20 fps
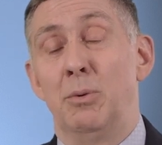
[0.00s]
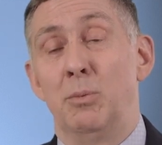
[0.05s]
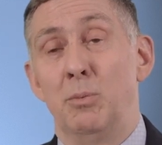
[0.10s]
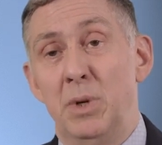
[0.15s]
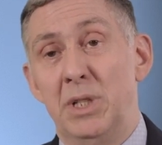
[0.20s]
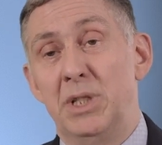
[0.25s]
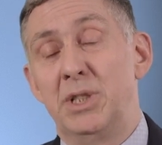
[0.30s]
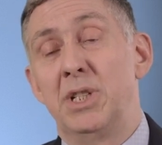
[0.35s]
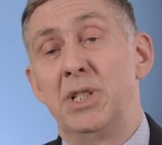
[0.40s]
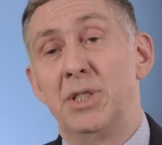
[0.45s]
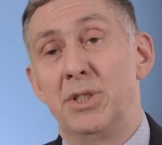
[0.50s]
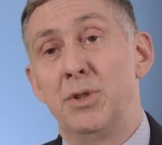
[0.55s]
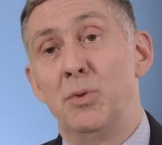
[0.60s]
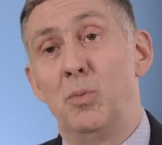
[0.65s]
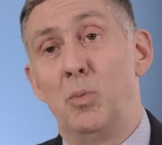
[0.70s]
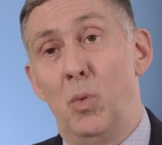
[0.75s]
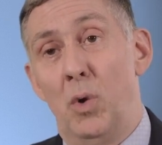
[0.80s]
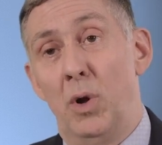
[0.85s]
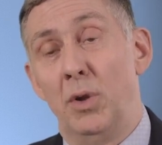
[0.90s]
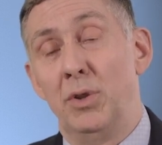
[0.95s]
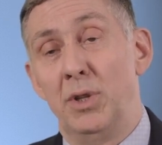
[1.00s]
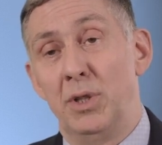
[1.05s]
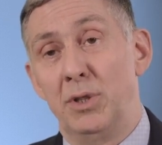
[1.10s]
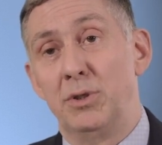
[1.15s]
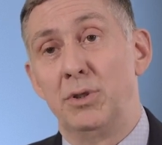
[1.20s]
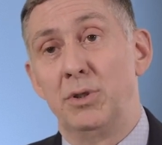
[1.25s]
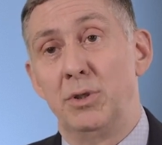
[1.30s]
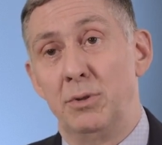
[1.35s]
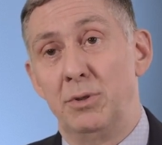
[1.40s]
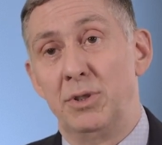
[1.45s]
which is the one
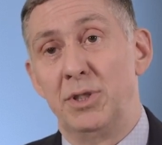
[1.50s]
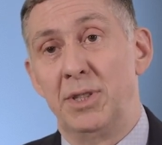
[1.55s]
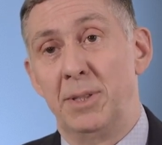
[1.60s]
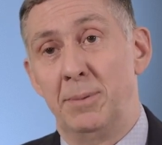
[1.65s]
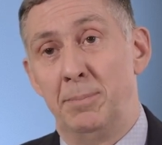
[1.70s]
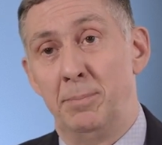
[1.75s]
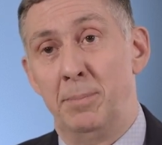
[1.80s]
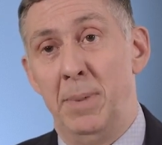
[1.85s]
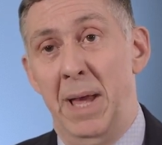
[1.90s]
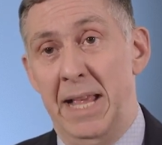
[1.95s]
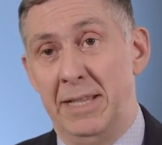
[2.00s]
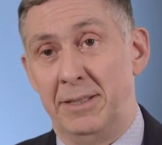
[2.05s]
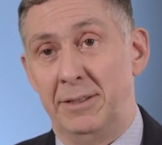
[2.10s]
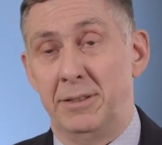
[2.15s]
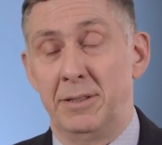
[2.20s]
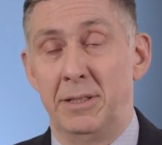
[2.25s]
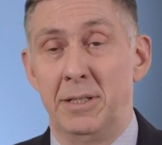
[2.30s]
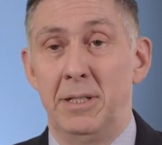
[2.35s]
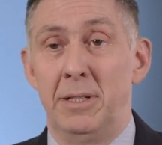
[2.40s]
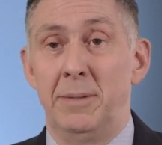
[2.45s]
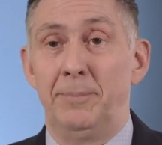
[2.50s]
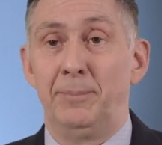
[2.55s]
that suits them best,